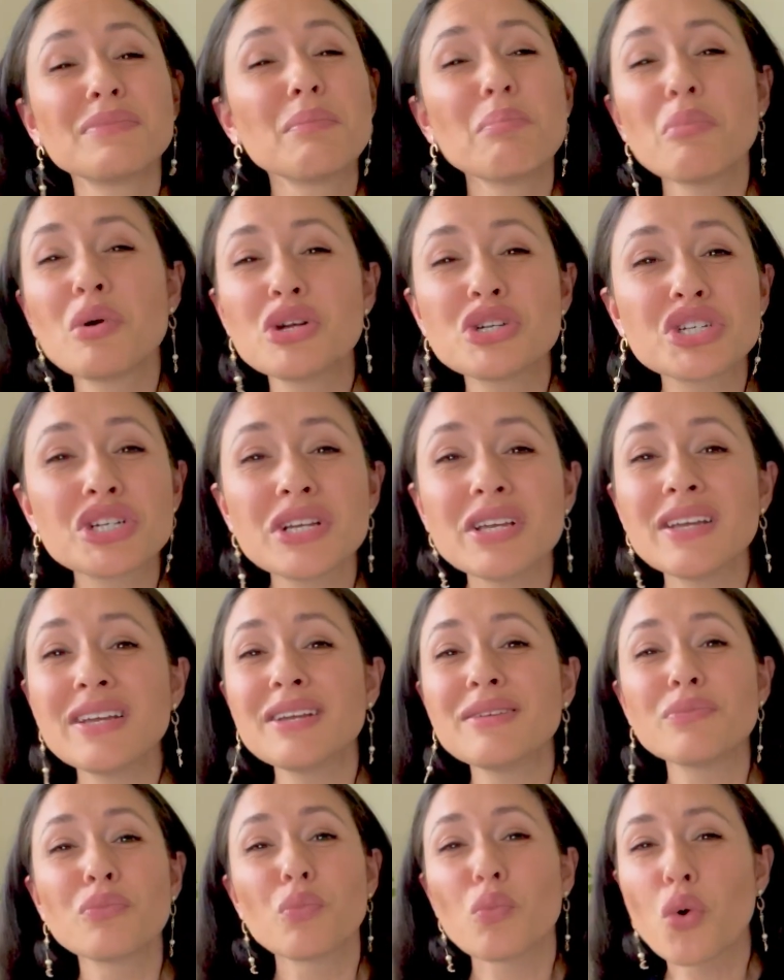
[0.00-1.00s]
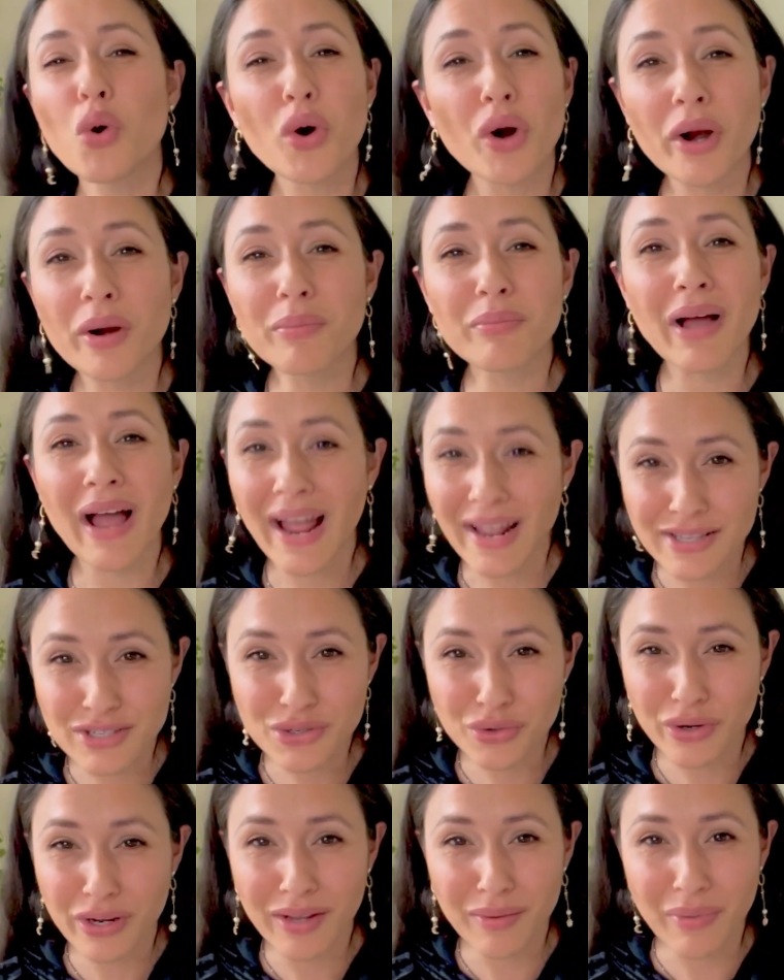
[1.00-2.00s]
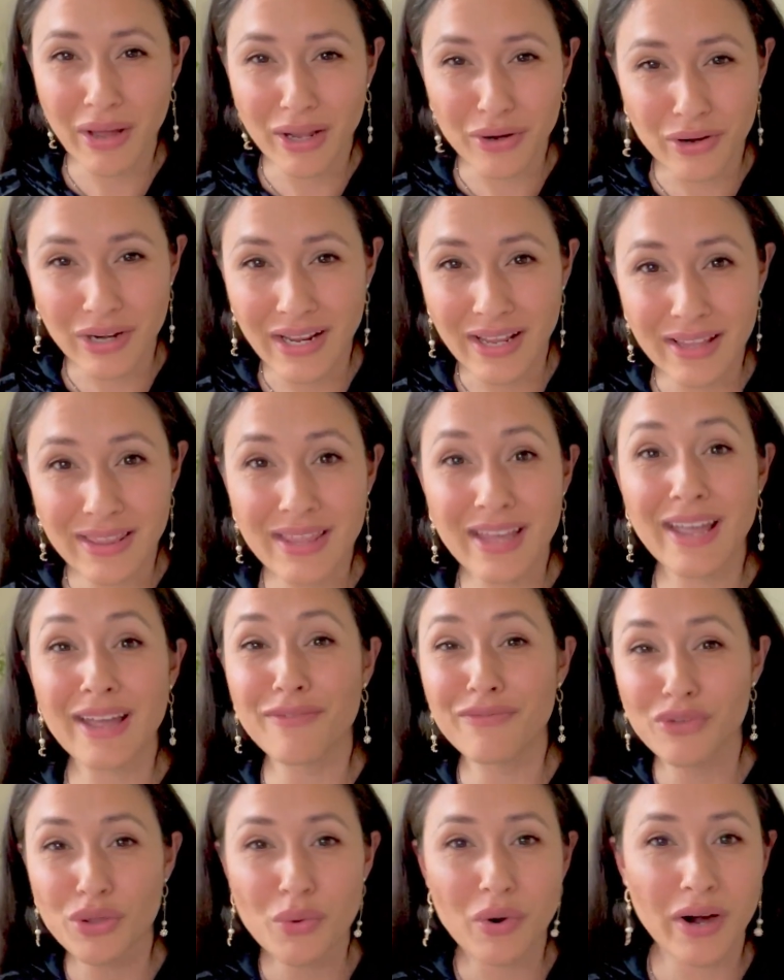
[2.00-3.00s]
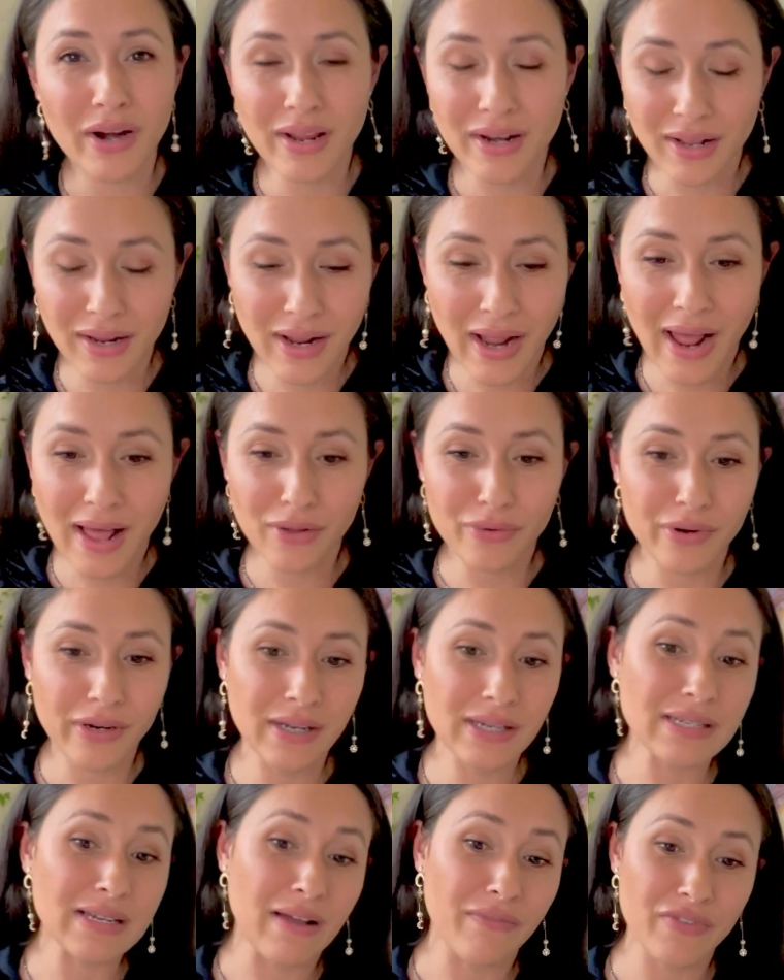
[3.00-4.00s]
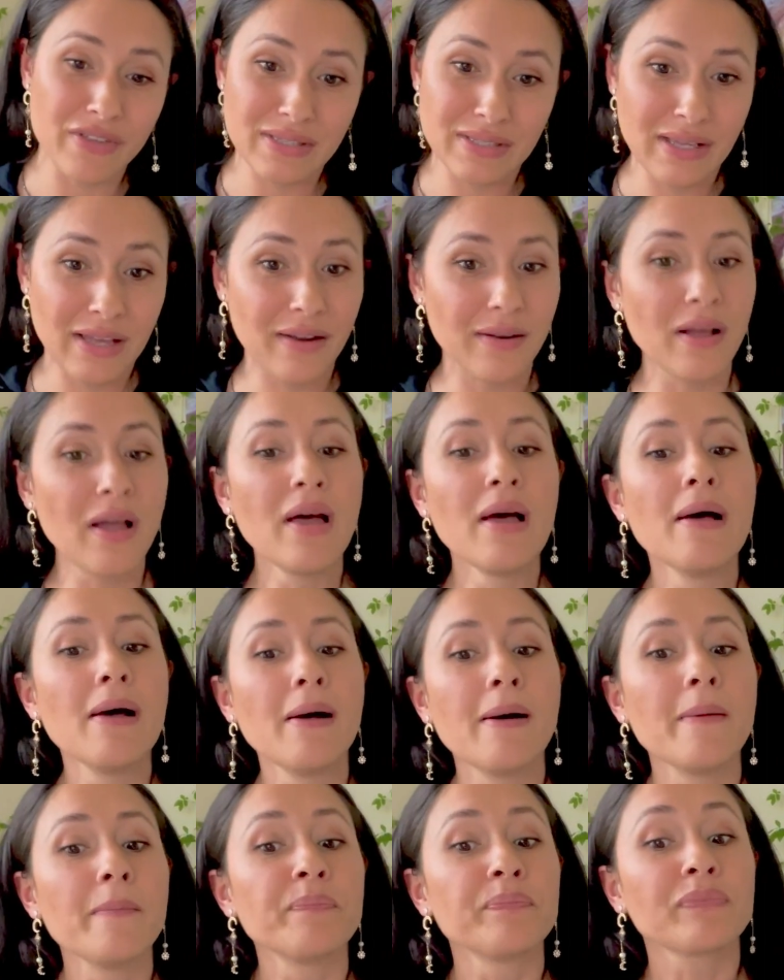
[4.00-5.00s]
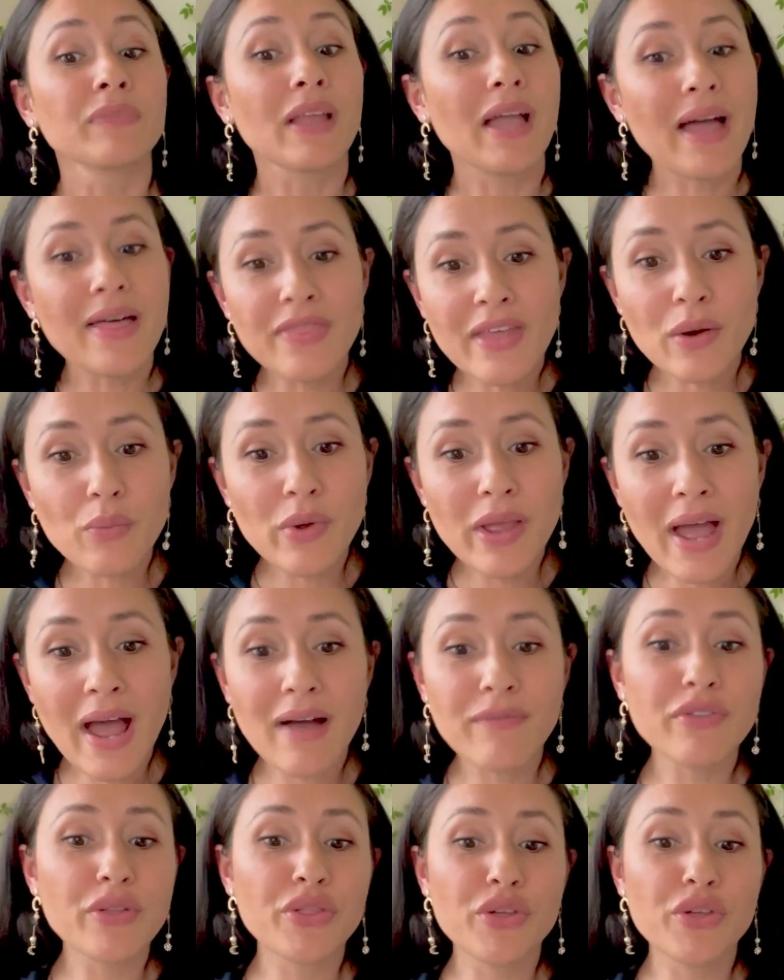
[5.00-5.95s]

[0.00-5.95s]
mushy, warm ice cream underneath if you are in a calorie deficit. And then we have the